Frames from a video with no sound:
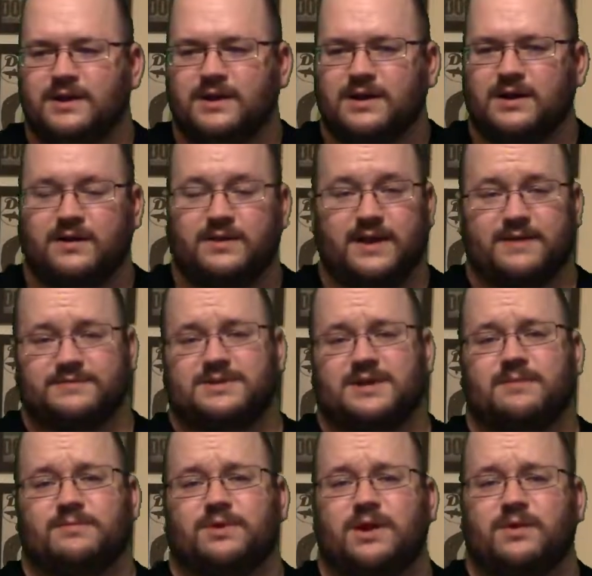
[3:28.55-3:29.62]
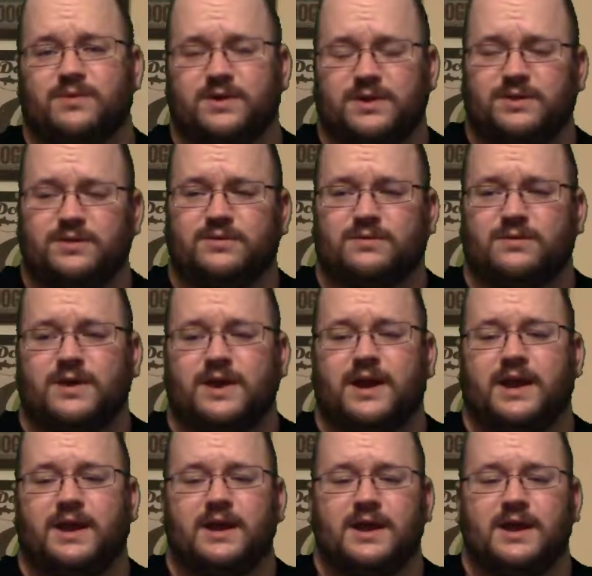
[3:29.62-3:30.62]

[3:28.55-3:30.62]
they have Slam Crate with Loot Crate.